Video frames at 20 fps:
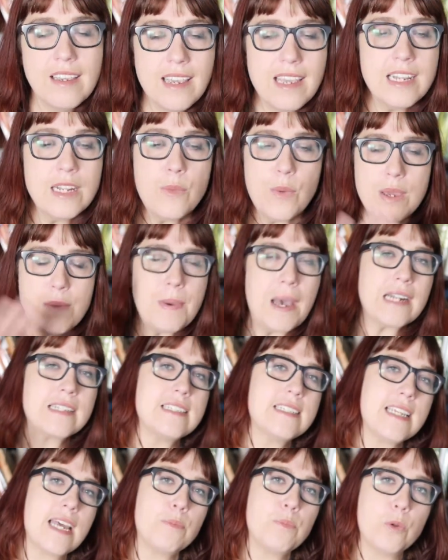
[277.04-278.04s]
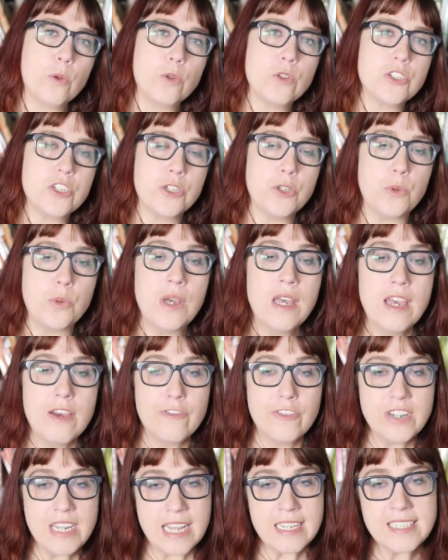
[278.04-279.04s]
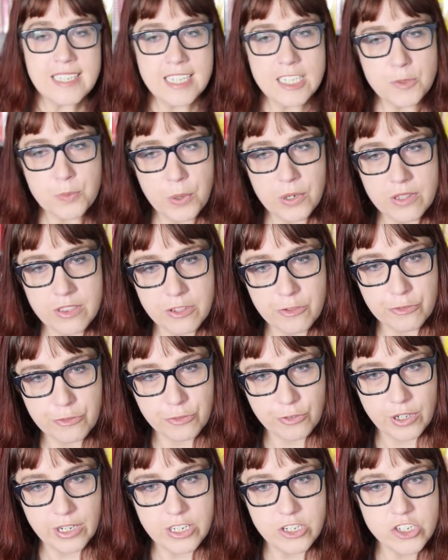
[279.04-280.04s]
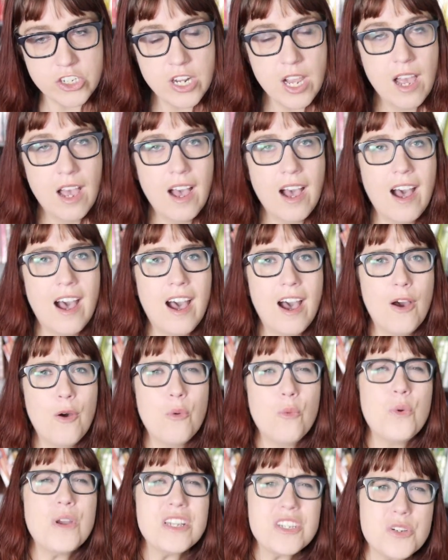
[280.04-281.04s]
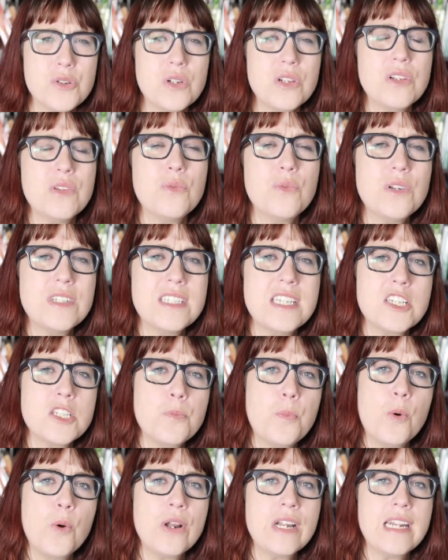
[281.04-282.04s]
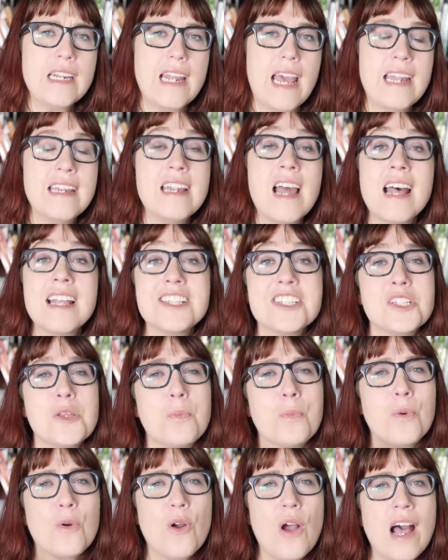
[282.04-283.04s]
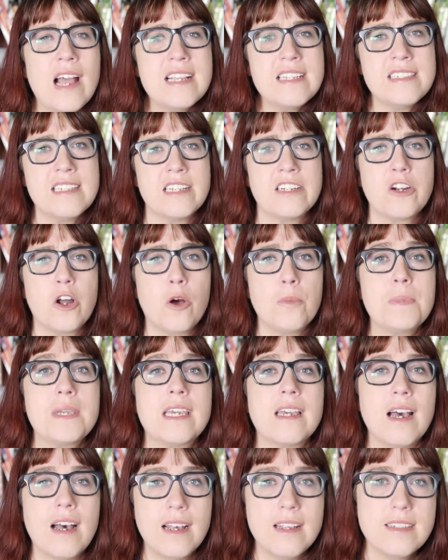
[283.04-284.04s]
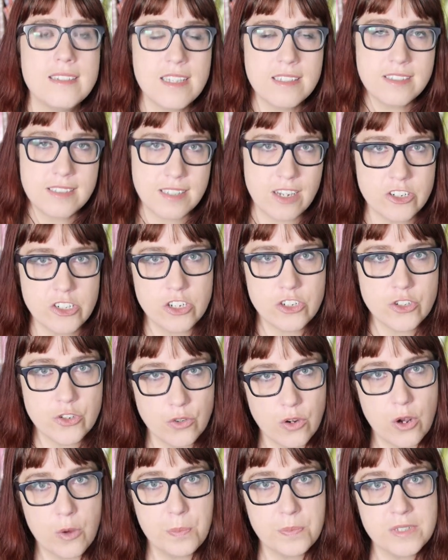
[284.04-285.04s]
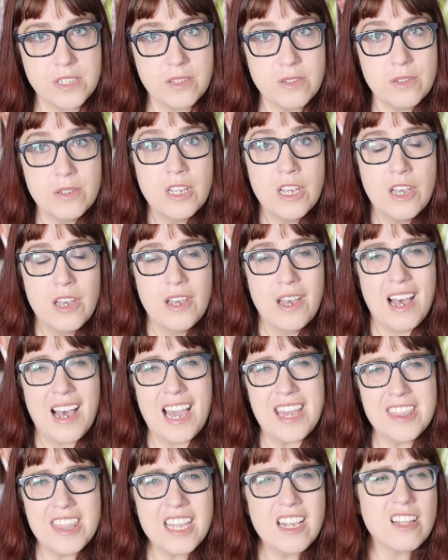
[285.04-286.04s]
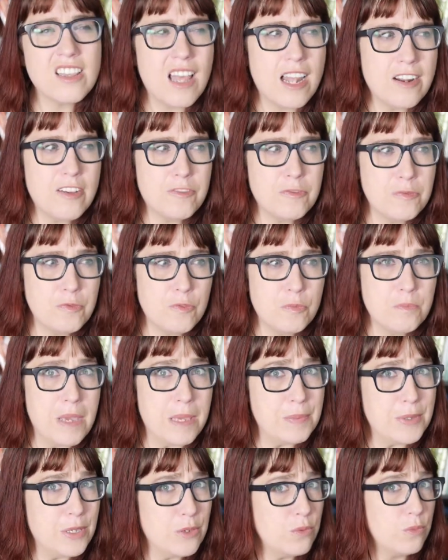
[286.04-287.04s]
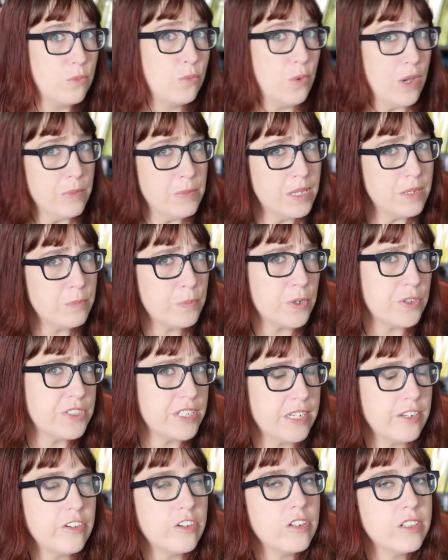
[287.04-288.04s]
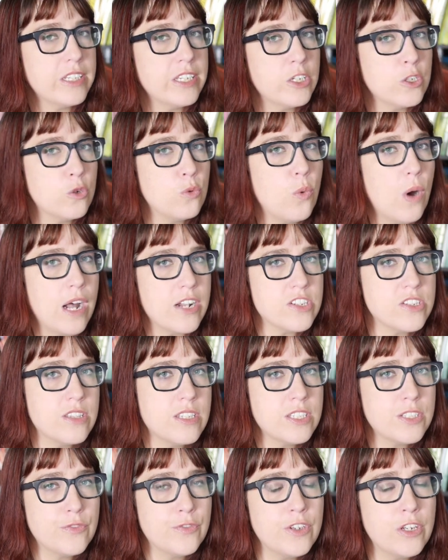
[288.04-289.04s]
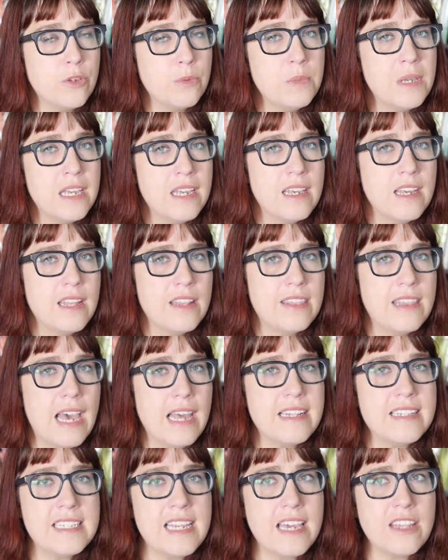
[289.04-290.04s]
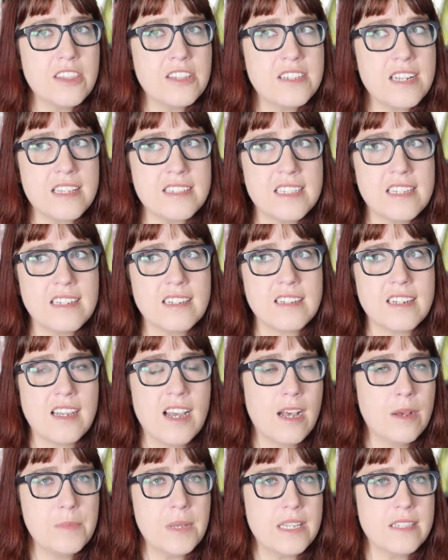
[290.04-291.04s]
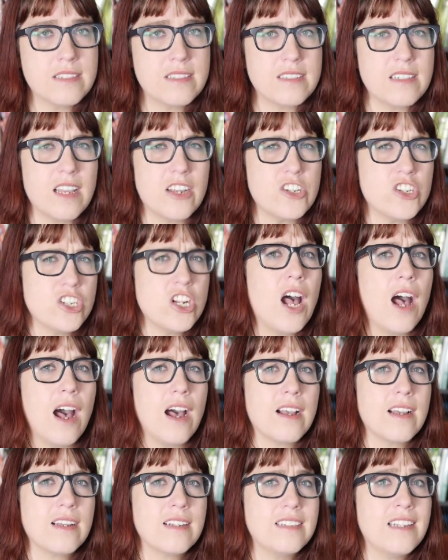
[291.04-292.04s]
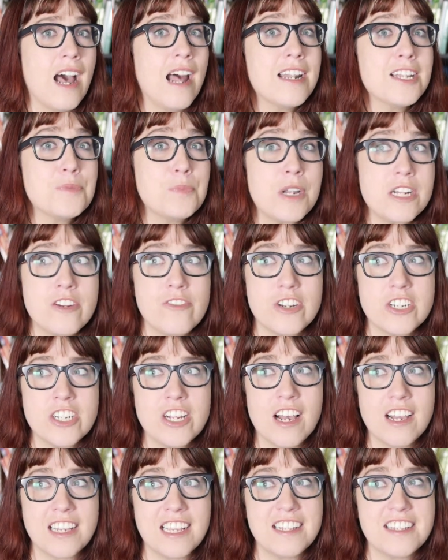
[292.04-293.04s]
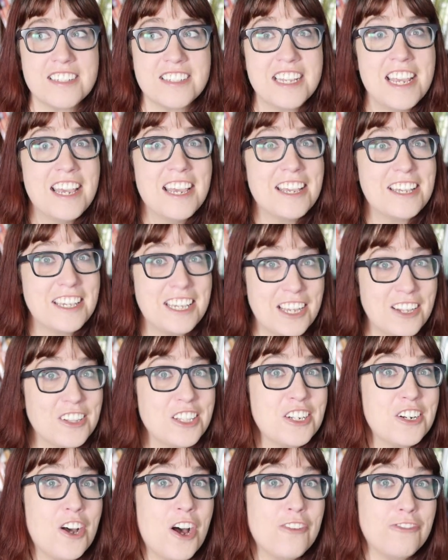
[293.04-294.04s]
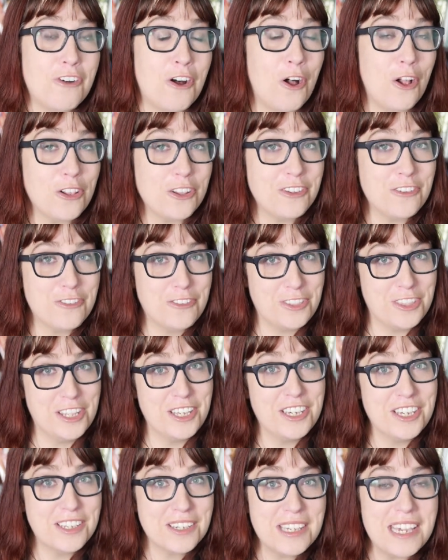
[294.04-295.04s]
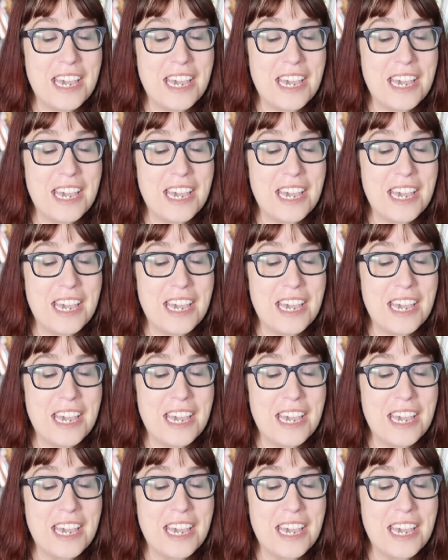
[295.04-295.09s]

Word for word: Anyway, back to Deadpool 2. Vanessa gets put in the fridge, uh, which was disappointing and not surprising at all because it's such a trope. To I think a lot of maybe women, particularly who watch this film, that death doesn't come as a shock. Not as much of a shock as killing off all of the